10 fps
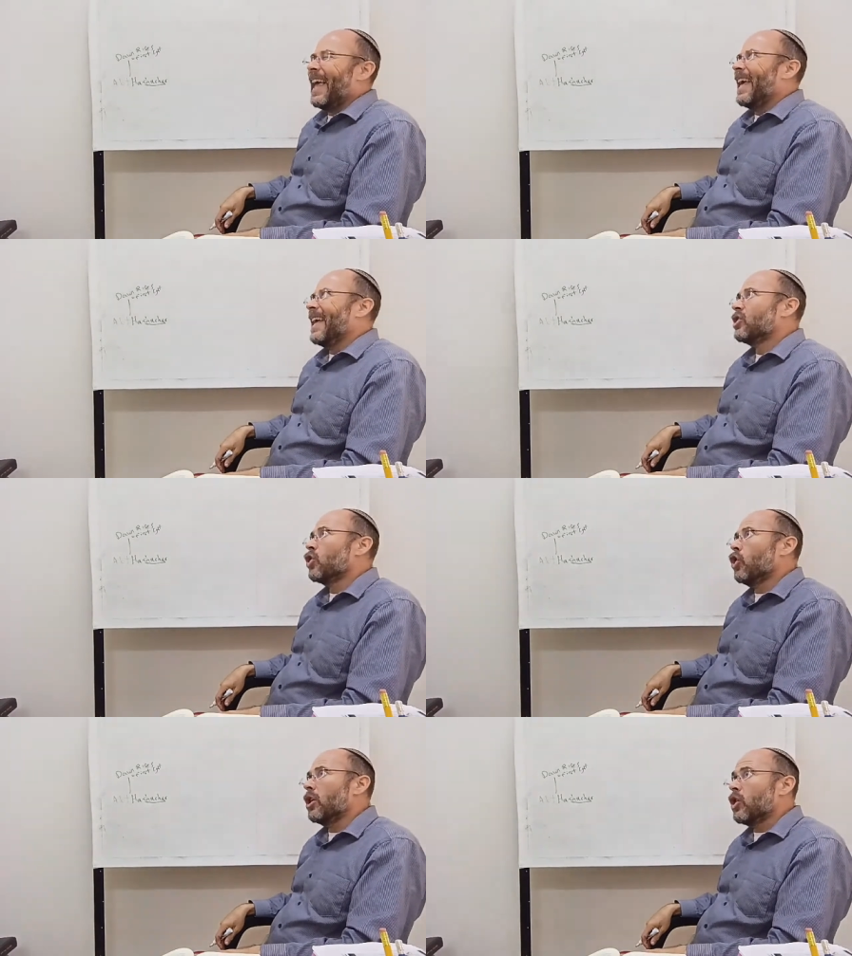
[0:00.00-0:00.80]
It's a
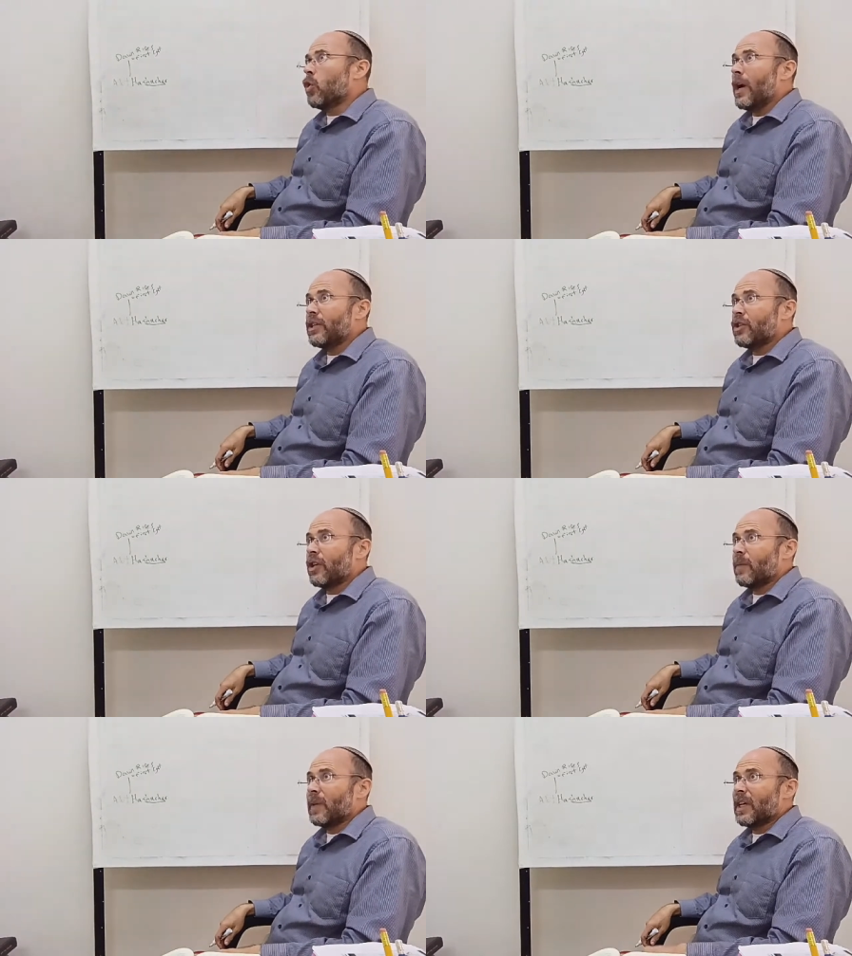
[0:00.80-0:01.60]
good
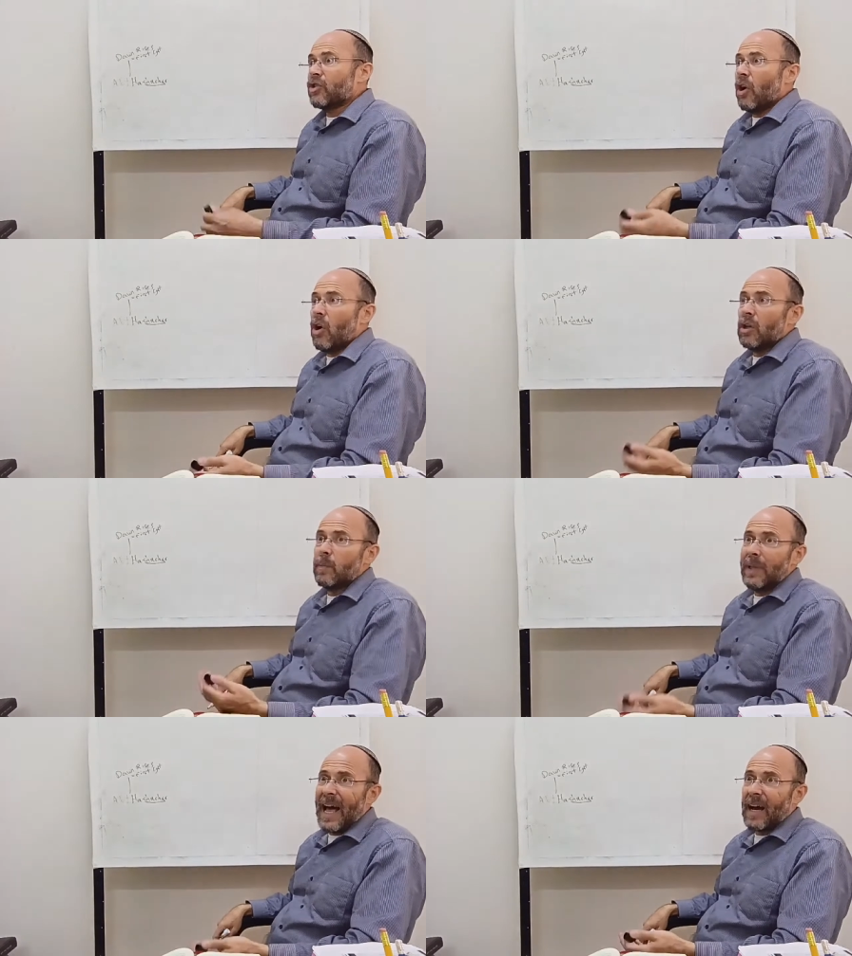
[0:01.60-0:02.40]
question, because shachor is
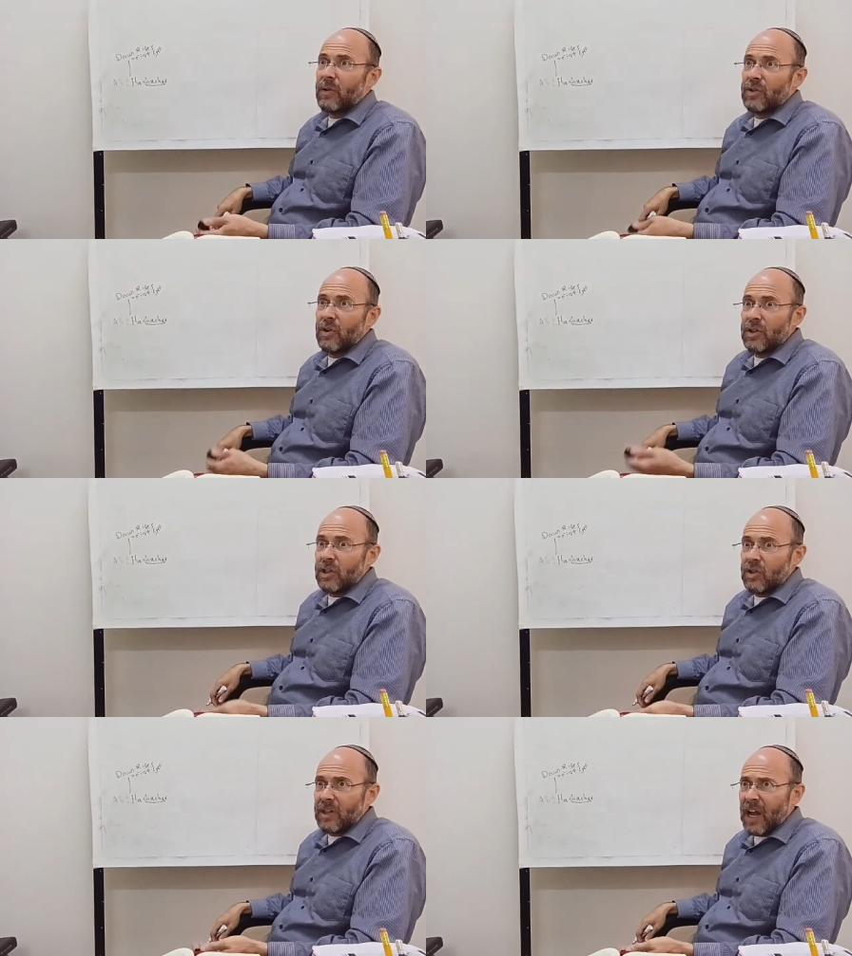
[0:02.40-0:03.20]
black, so it's
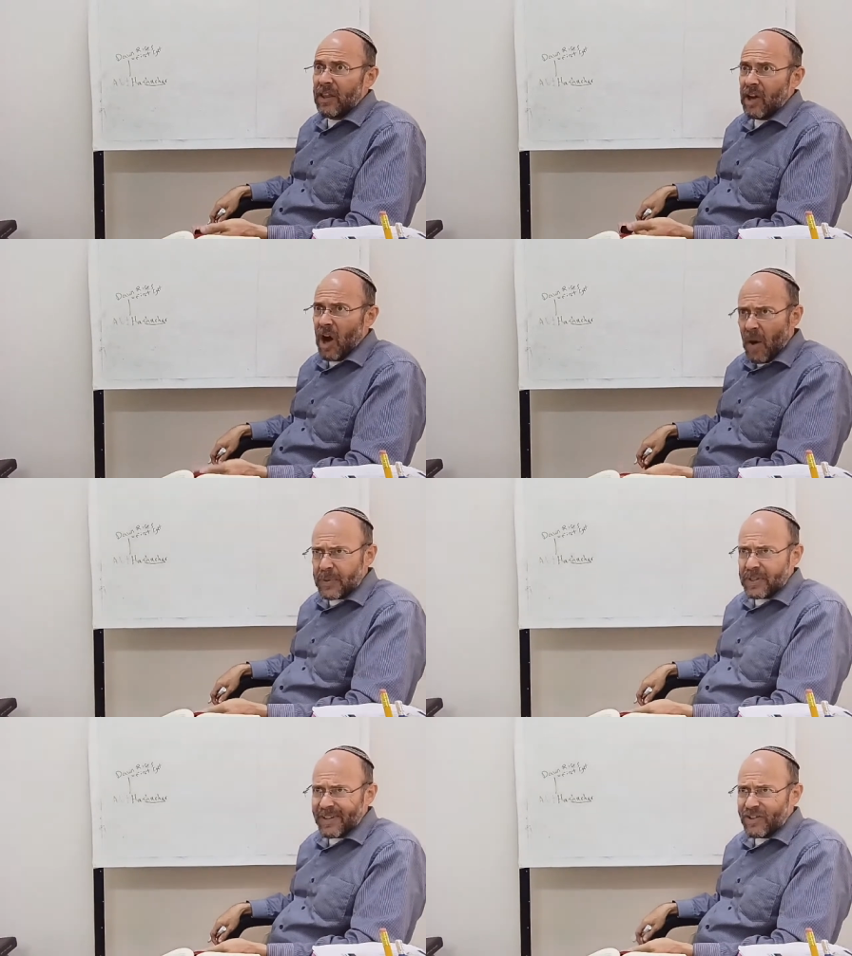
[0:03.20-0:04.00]
kind of the
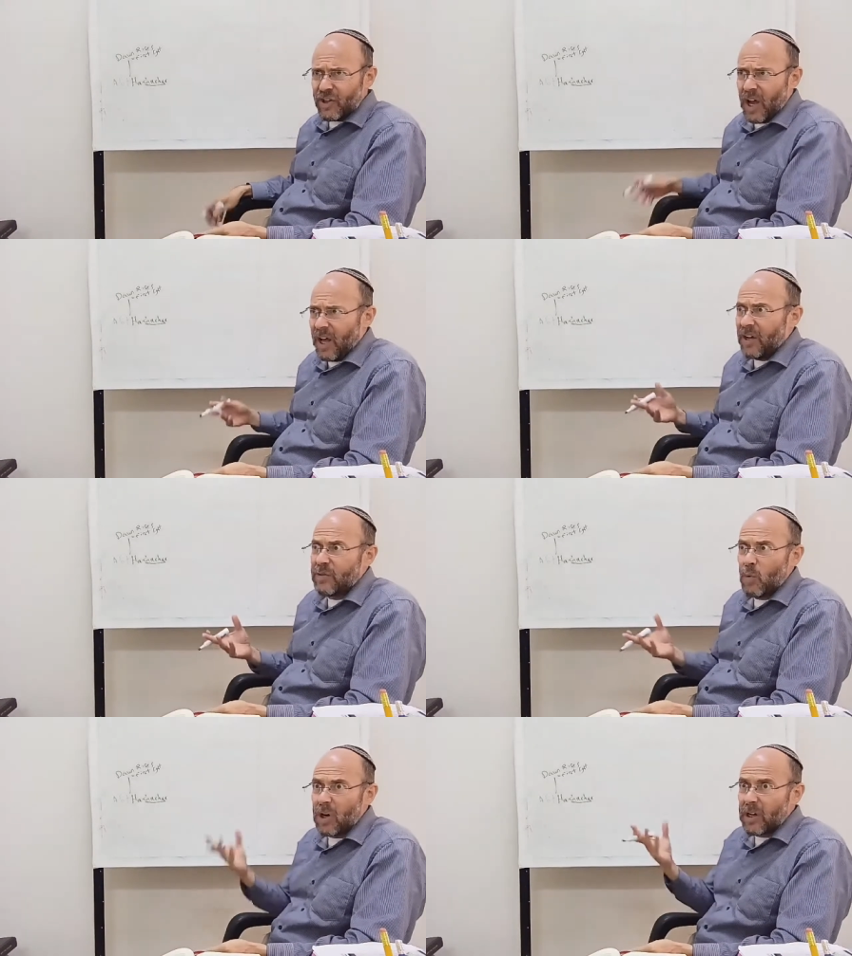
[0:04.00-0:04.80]
opposite. Shachar is
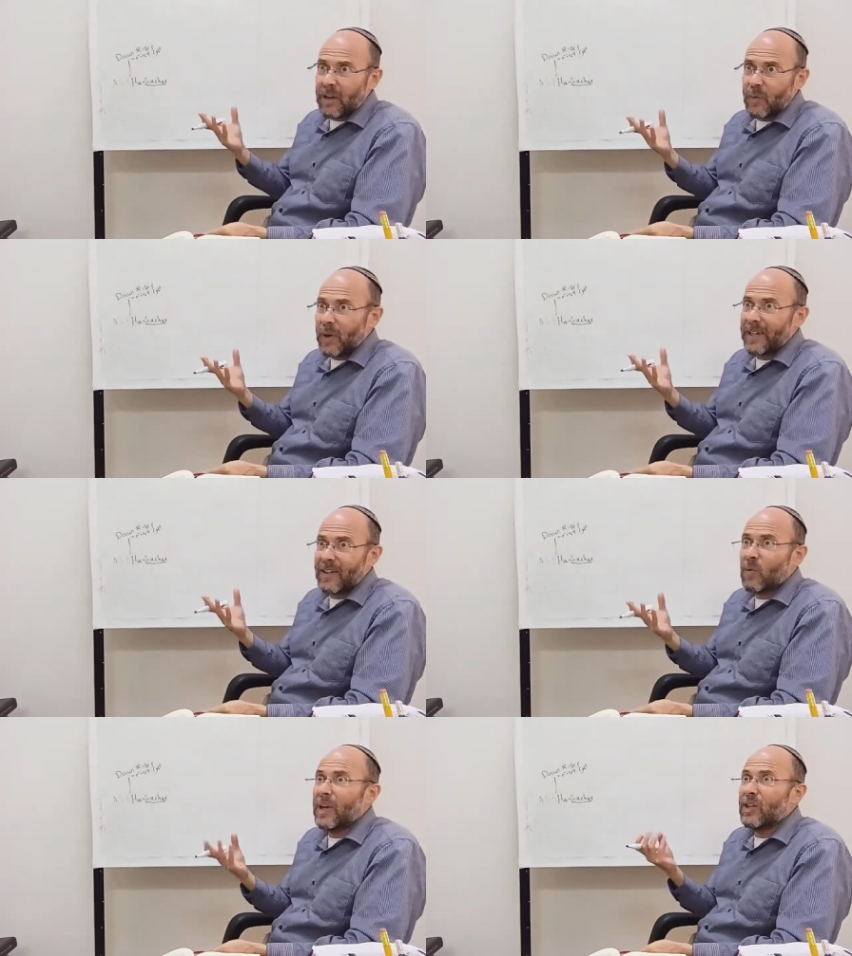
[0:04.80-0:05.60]
morning, when
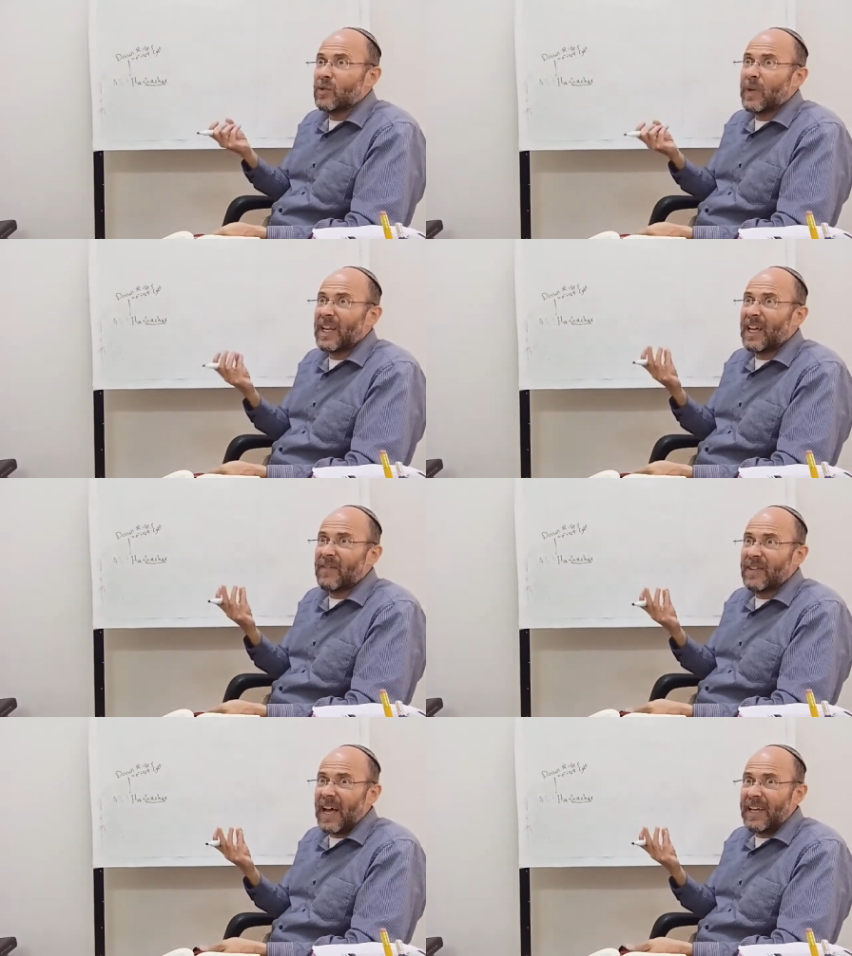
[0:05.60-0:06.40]
there's beginning
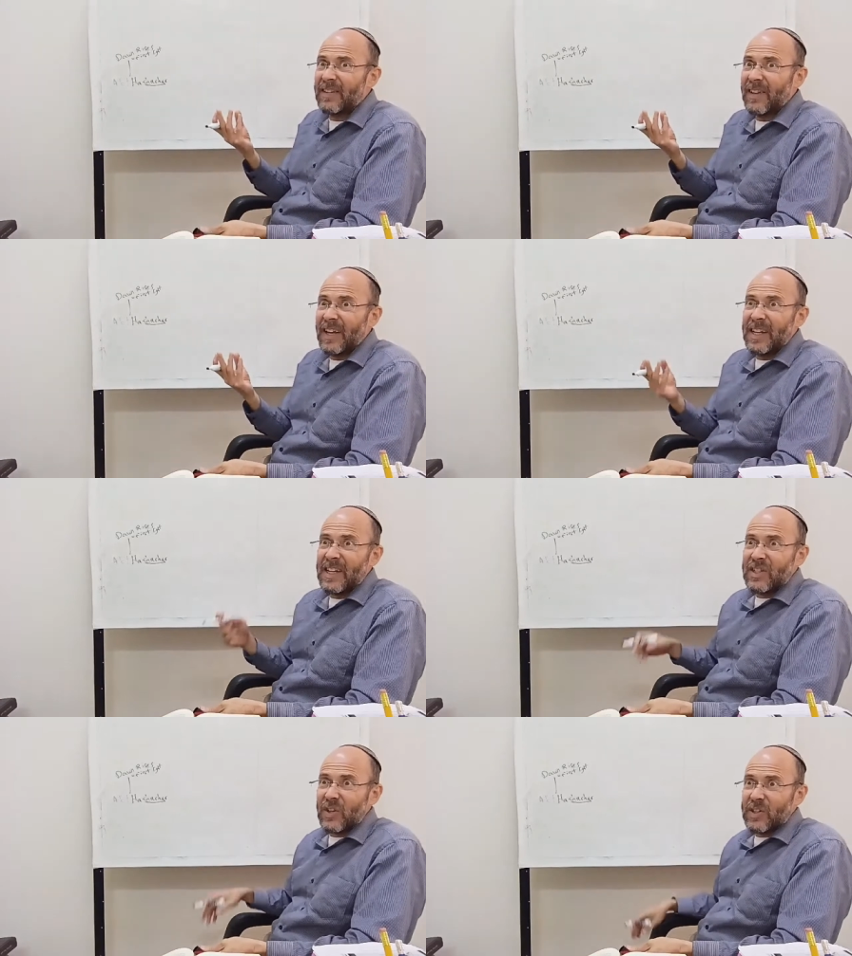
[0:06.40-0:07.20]
of light.
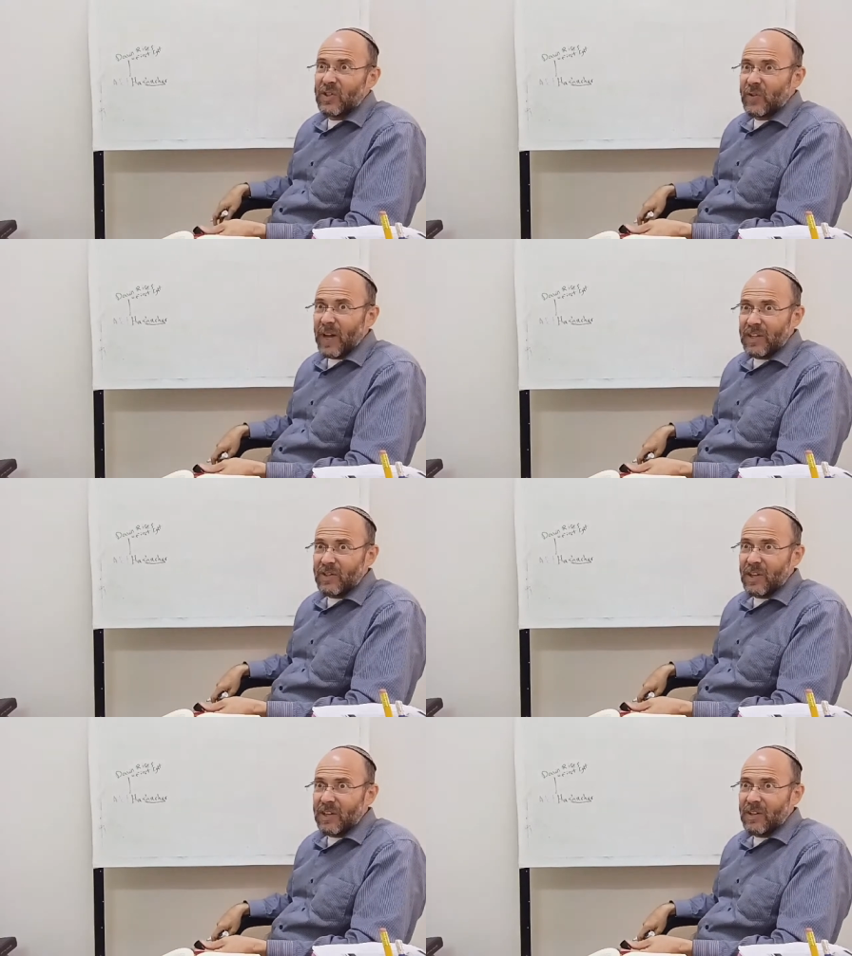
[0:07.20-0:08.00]
So it's strange
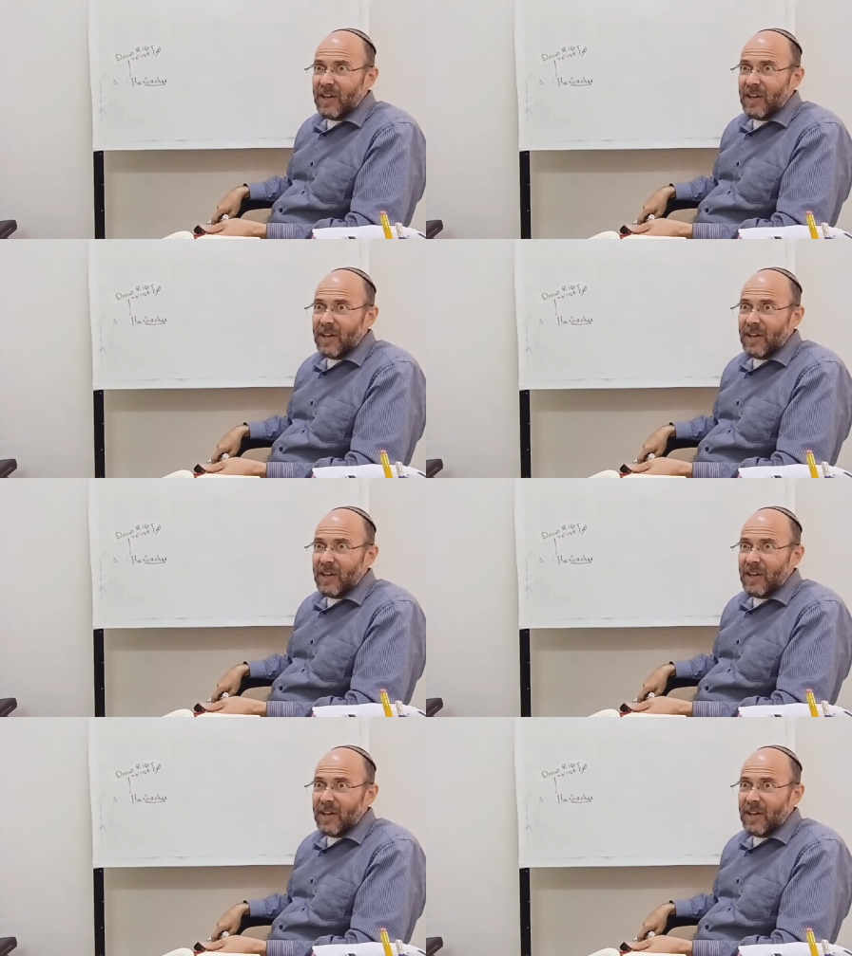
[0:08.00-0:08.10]
that